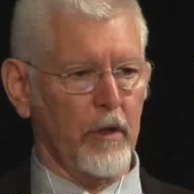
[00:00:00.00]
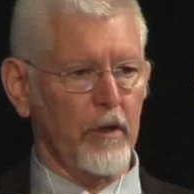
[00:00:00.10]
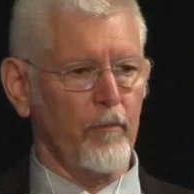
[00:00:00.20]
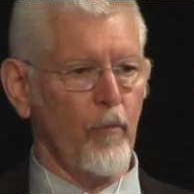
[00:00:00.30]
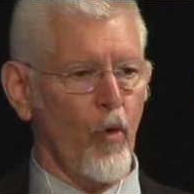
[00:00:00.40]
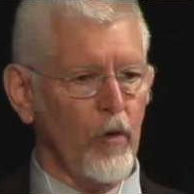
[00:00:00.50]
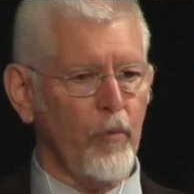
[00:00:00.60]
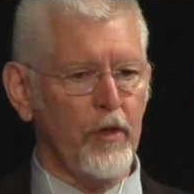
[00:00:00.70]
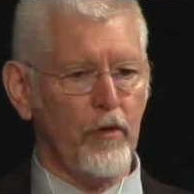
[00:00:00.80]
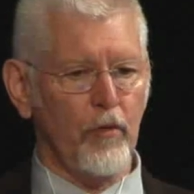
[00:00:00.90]
And the more
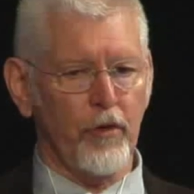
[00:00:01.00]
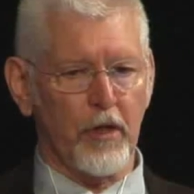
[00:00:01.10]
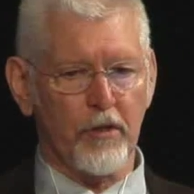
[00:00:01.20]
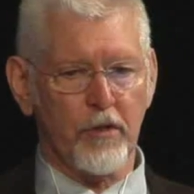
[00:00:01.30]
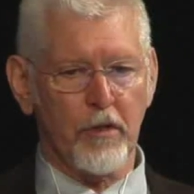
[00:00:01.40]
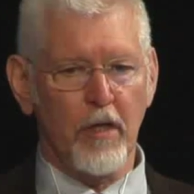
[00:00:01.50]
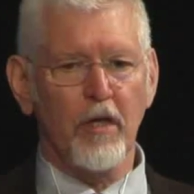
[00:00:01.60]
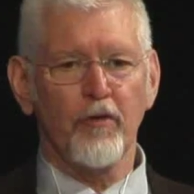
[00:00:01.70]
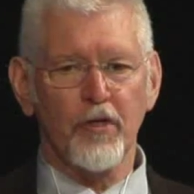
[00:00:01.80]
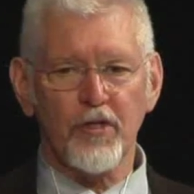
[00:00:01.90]
we do this,
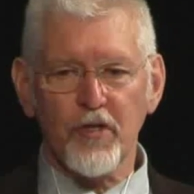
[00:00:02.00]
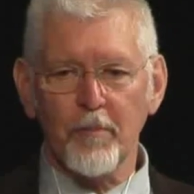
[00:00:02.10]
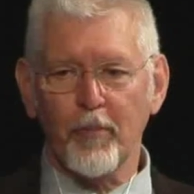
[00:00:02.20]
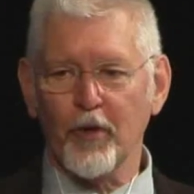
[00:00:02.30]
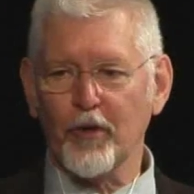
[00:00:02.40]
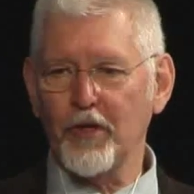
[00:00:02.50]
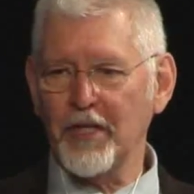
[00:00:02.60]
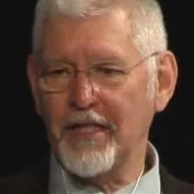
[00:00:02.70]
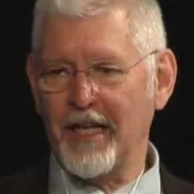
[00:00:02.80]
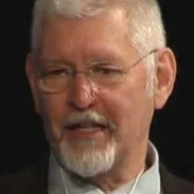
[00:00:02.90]
the simpler
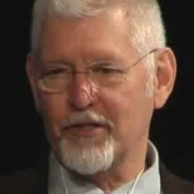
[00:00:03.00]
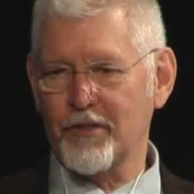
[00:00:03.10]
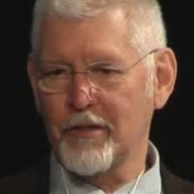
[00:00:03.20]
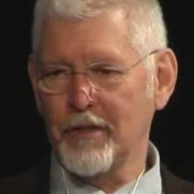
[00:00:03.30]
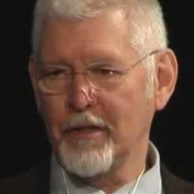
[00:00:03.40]
it gets.